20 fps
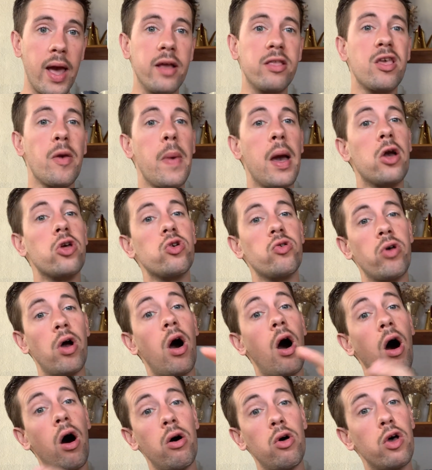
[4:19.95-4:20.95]
to make sure that
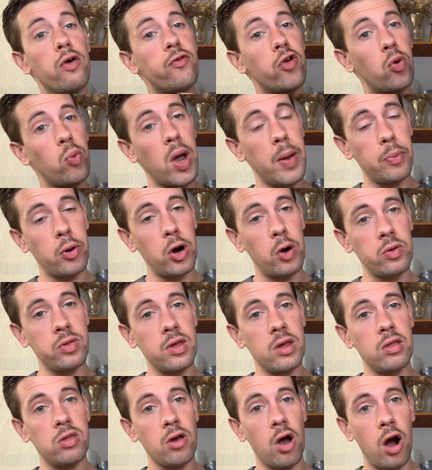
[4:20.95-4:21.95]
all of your whey
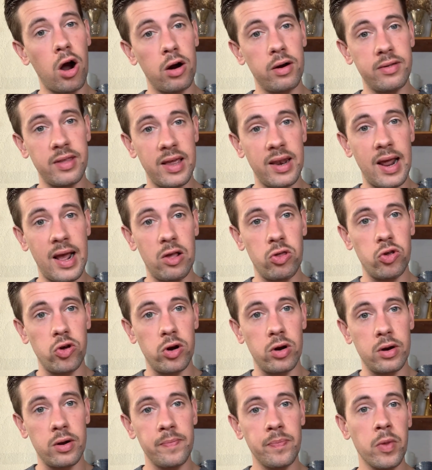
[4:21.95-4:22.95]
proteins are denatured.